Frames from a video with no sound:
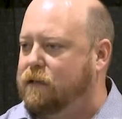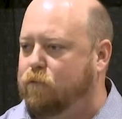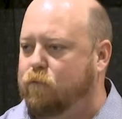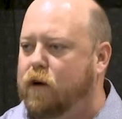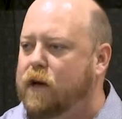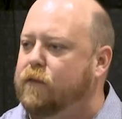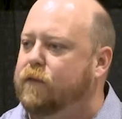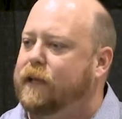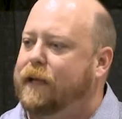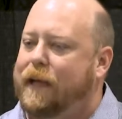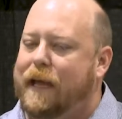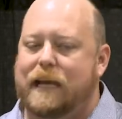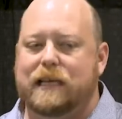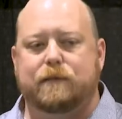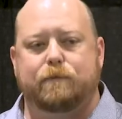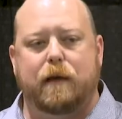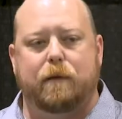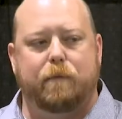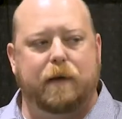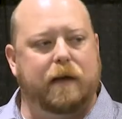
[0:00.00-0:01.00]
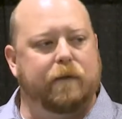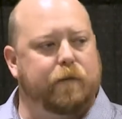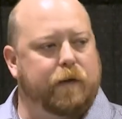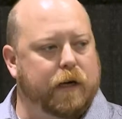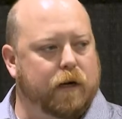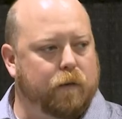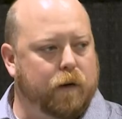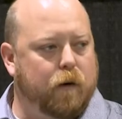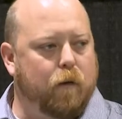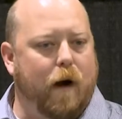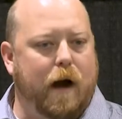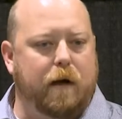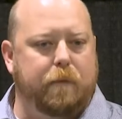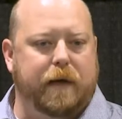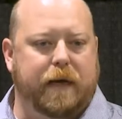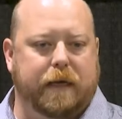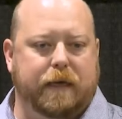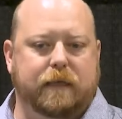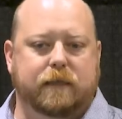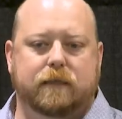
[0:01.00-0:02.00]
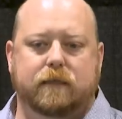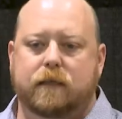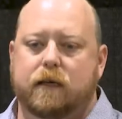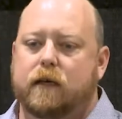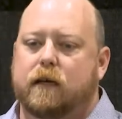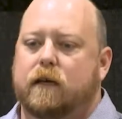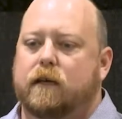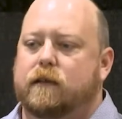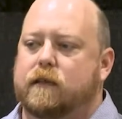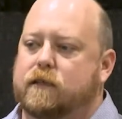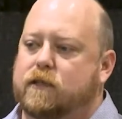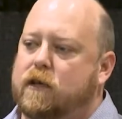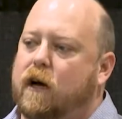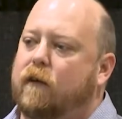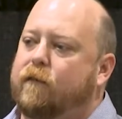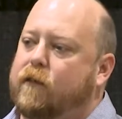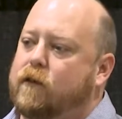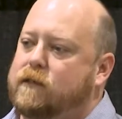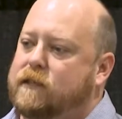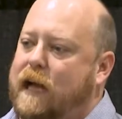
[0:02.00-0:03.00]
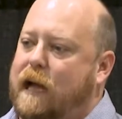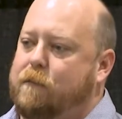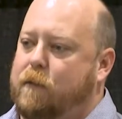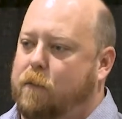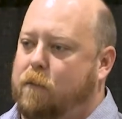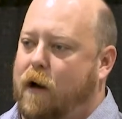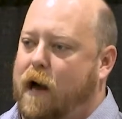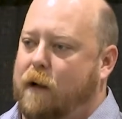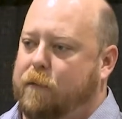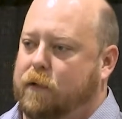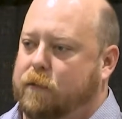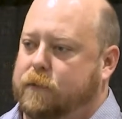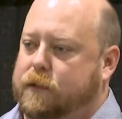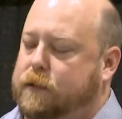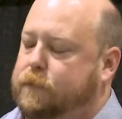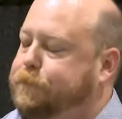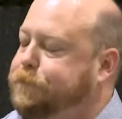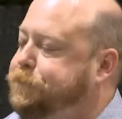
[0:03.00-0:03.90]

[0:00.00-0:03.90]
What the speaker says: whatever the case may be for your requirement is, to solve those type of problems.